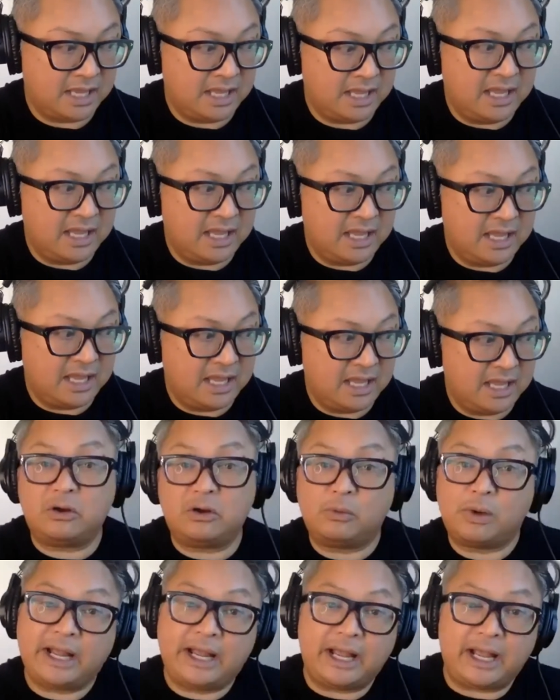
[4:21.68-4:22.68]
I don't know.
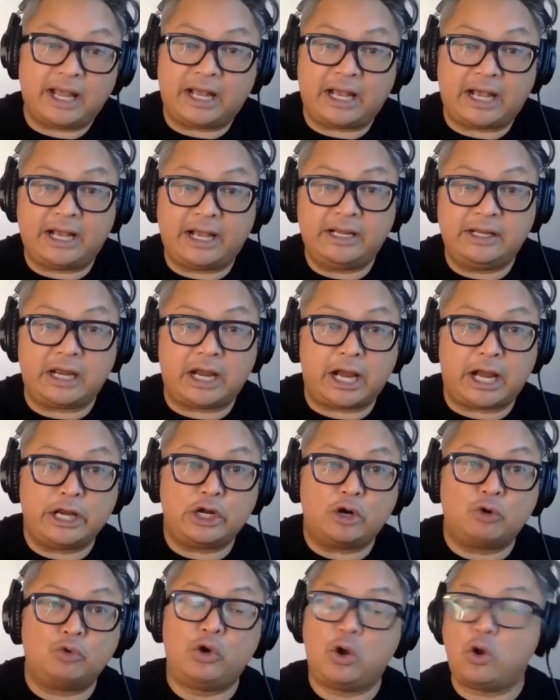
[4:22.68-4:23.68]
Eh, I I
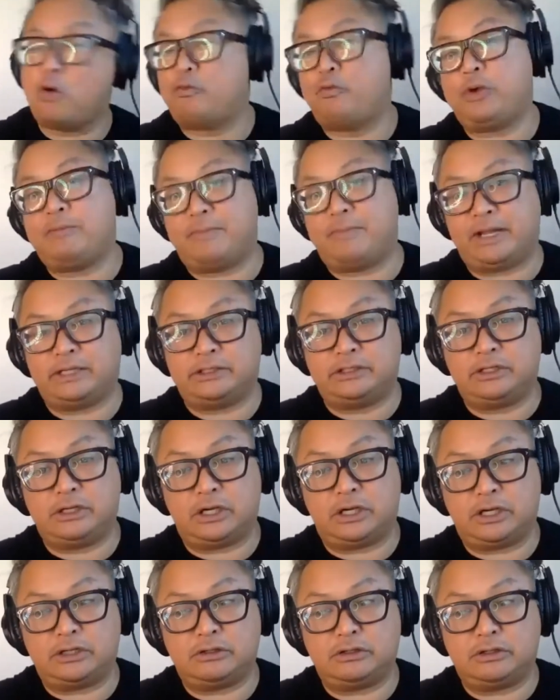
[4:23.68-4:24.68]
don't know if we made
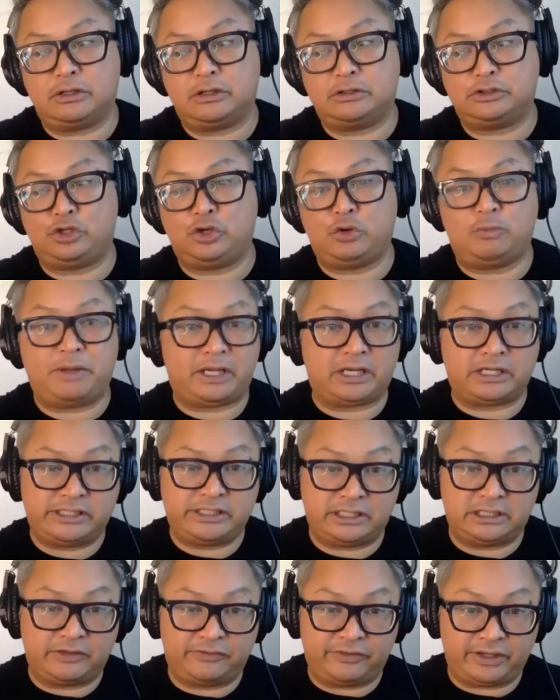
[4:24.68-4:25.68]
too big a
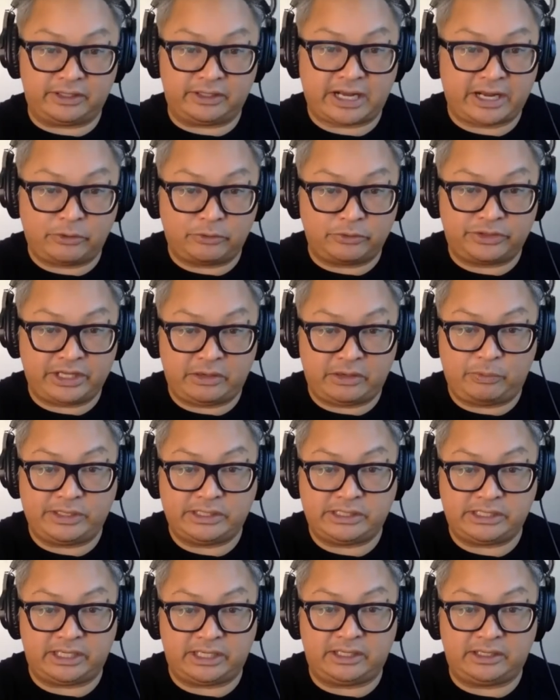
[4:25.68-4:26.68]
deal of it. I don't think we
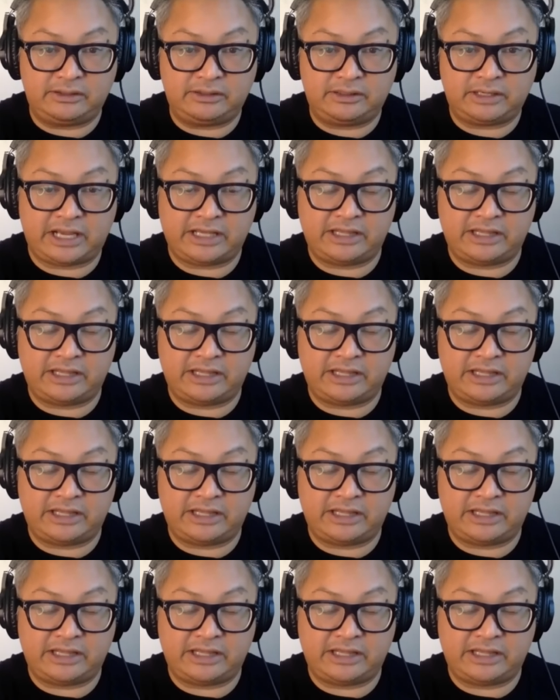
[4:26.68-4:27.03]
did. I yeah.